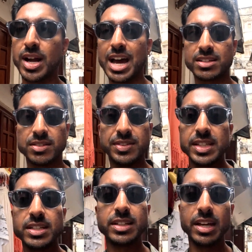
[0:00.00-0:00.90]

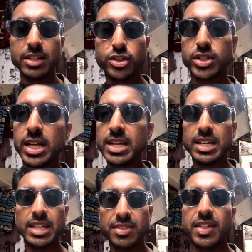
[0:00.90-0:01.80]
actively engaged
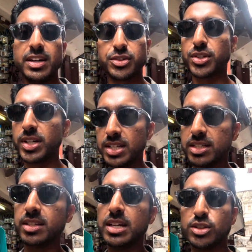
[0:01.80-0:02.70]
in that trade
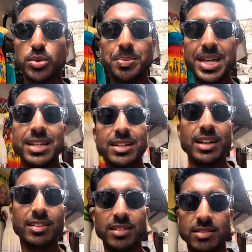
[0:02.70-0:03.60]
to make it
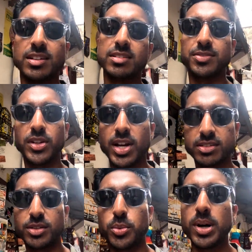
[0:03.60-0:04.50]
as successful as
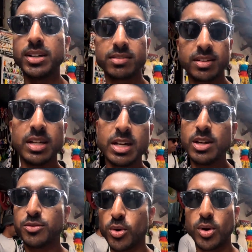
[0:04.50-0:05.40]
it was
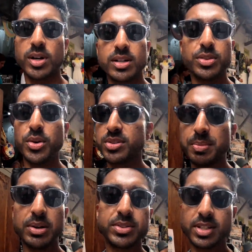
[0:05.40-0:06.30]
for those
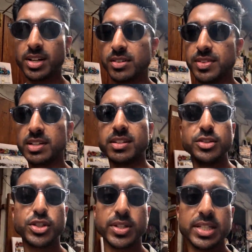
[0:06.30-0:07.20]
amount of
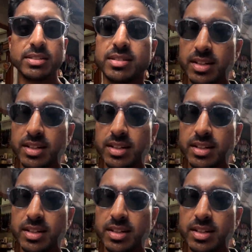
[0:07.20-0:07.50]
centuries.